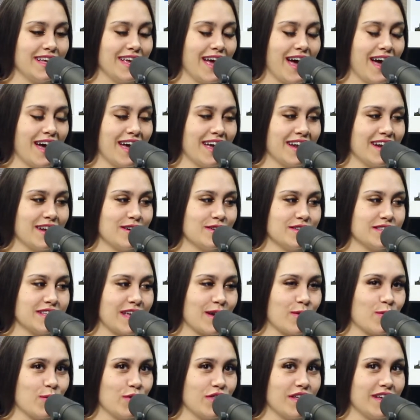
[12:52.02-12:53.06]
Yeah, and I was
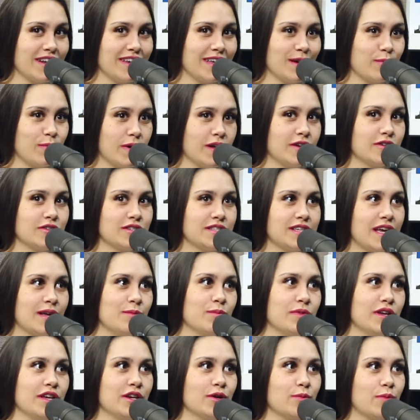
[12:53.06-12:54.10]
like, well, then you better
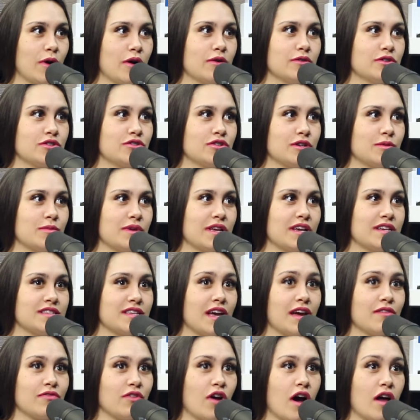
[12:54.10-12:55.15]
send me your poetry
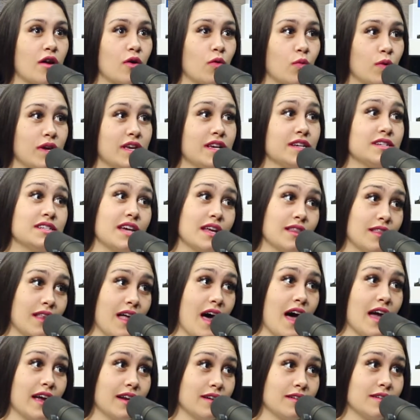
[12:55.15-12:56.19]
because I've got a week
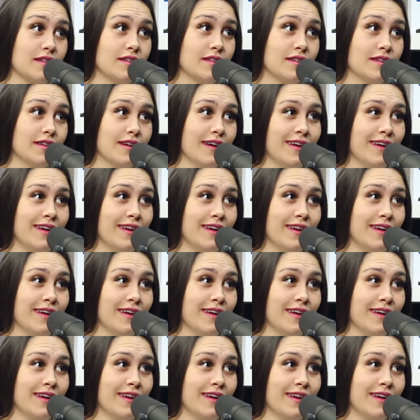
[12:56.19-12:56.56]
deadline.